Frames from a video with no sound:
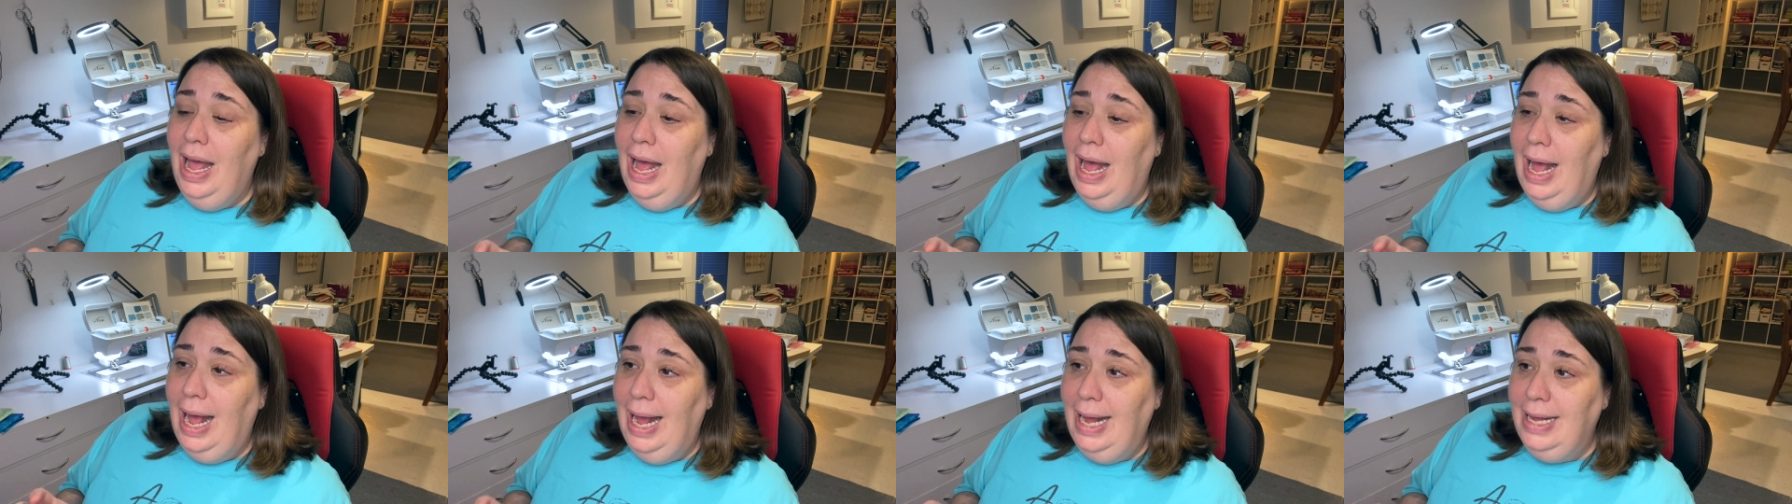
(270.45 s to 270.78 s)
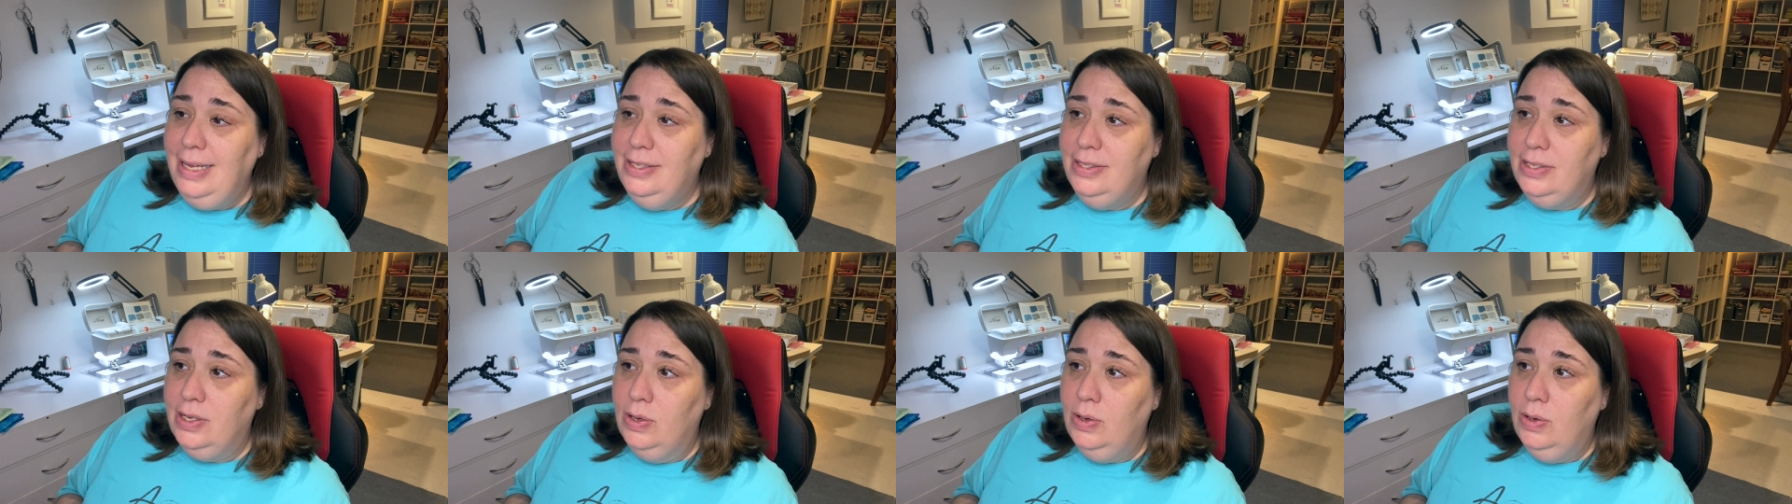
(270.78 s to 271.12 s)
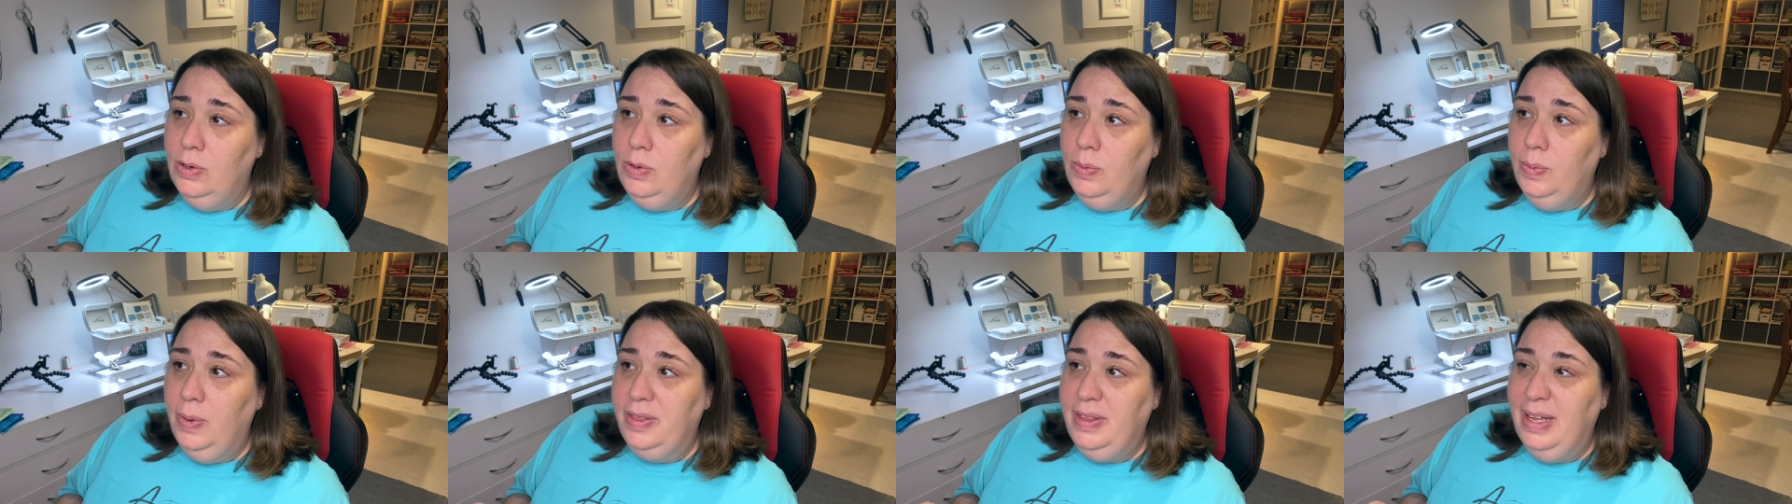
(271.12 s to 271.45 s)
I
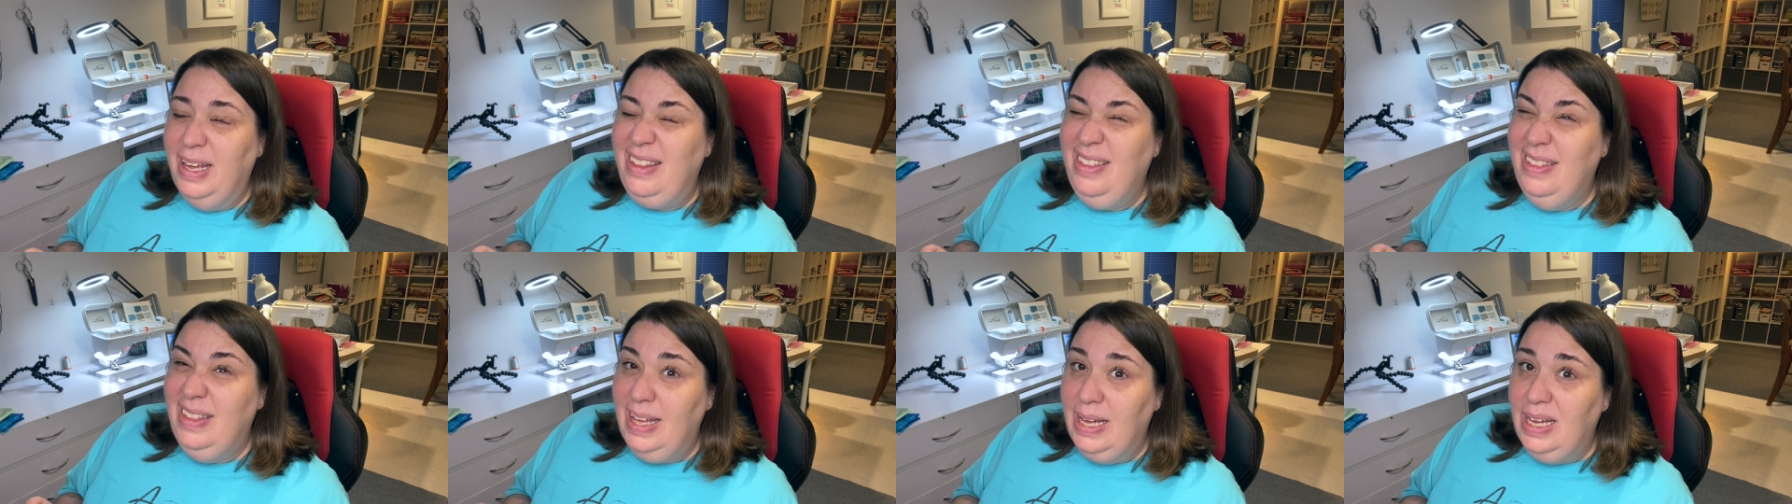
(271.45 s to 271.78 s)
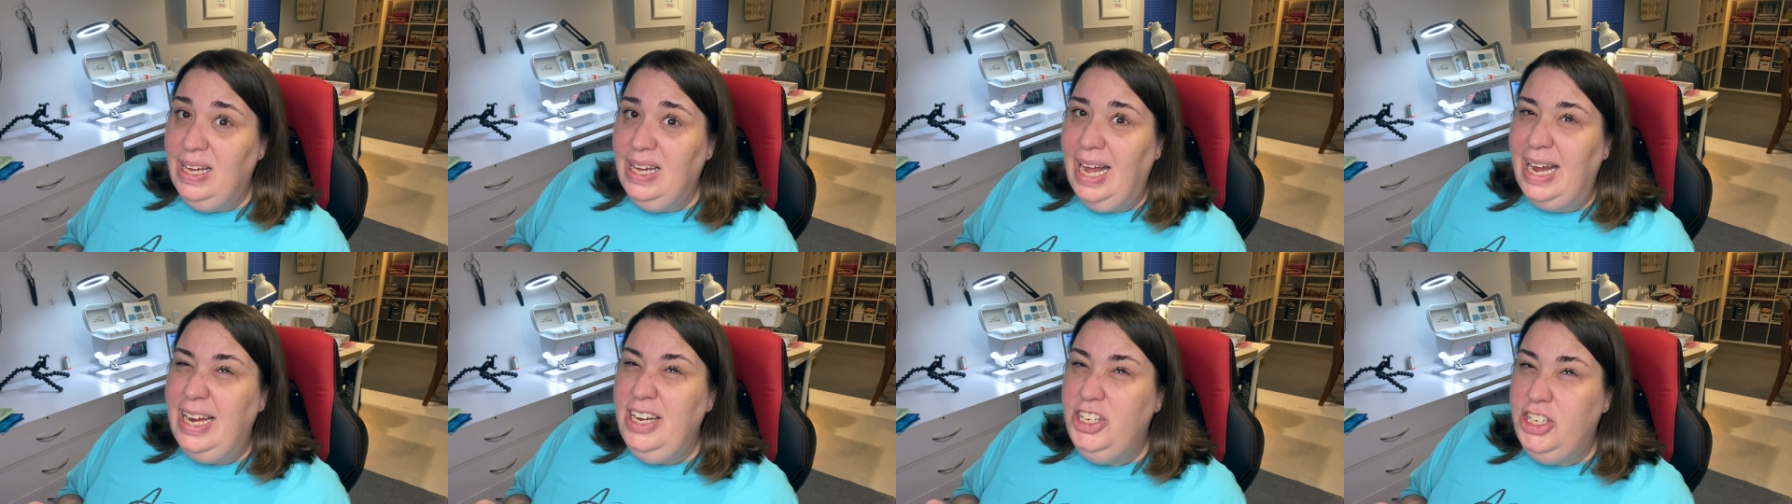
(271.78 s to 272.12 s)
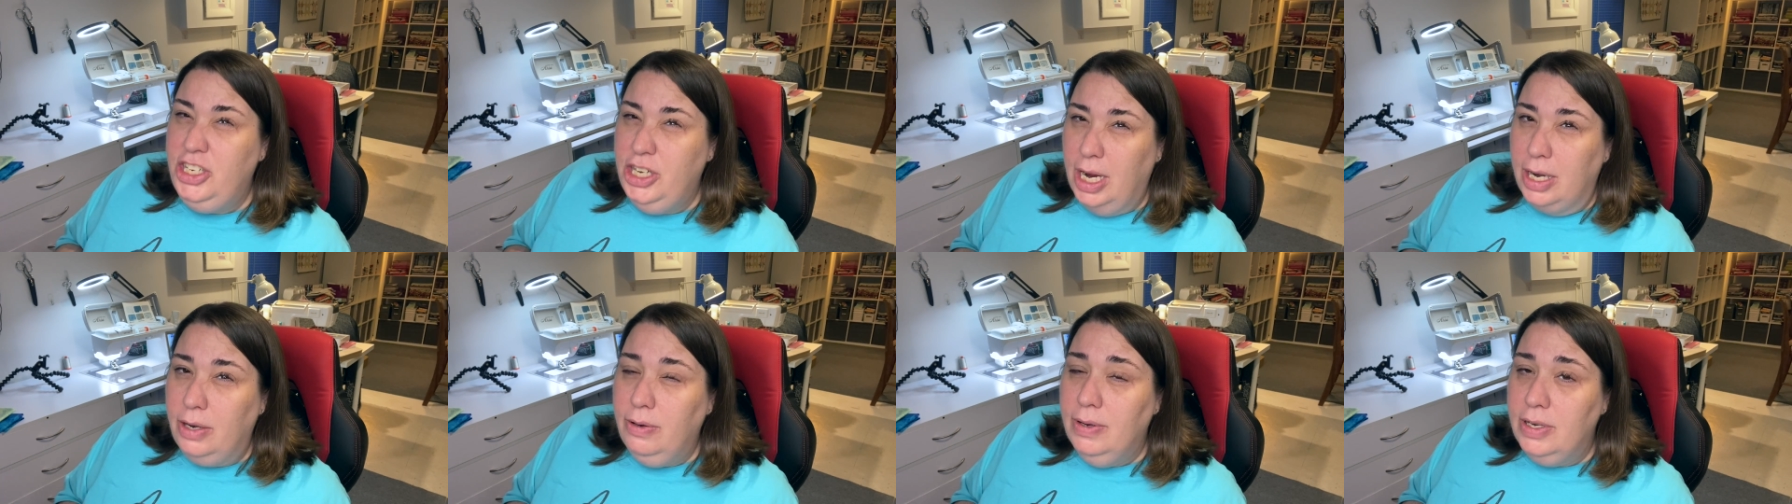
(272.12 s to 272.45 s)
sewed with, I think, a
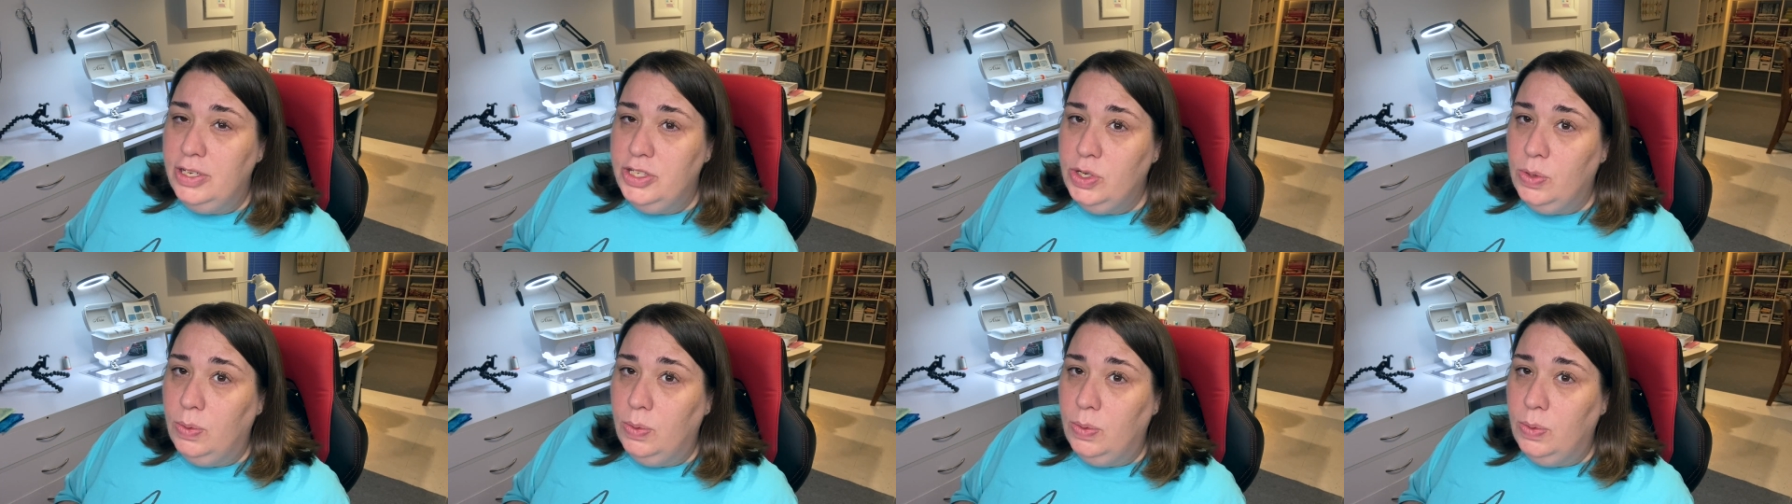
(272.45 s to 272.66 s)
generous